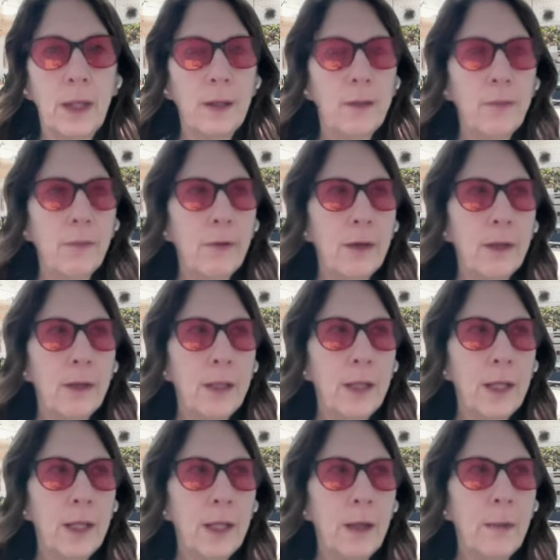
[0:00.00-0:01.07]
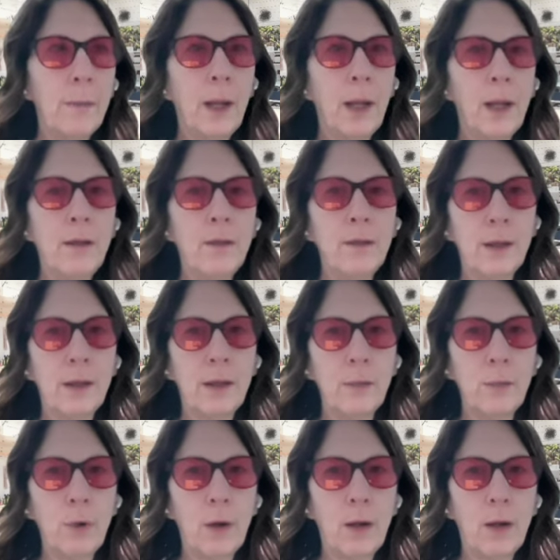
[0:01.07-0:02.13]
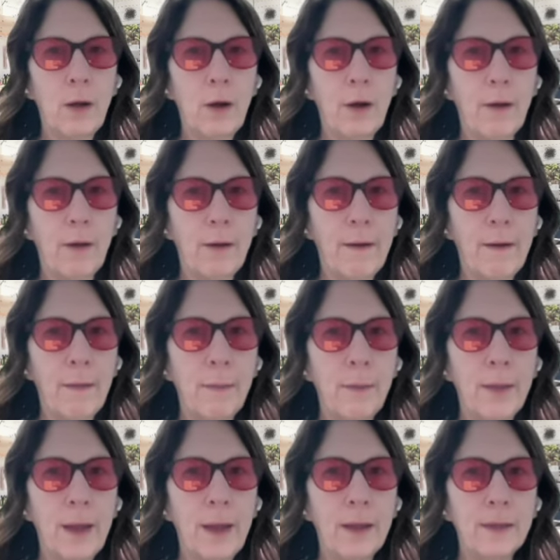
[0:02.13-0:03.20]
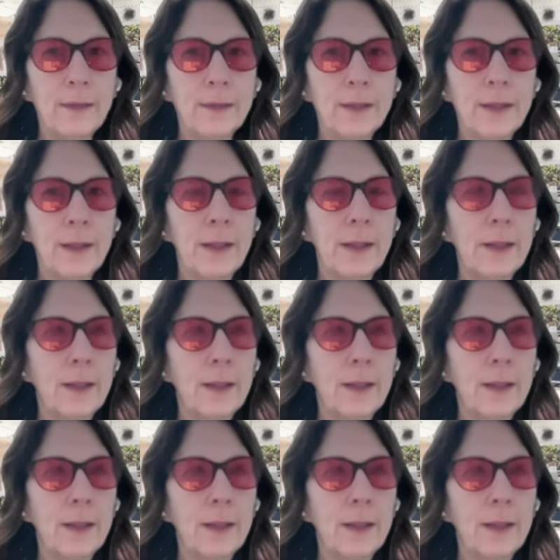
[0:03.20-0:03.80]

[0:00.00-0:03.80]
It's really amazing what our complex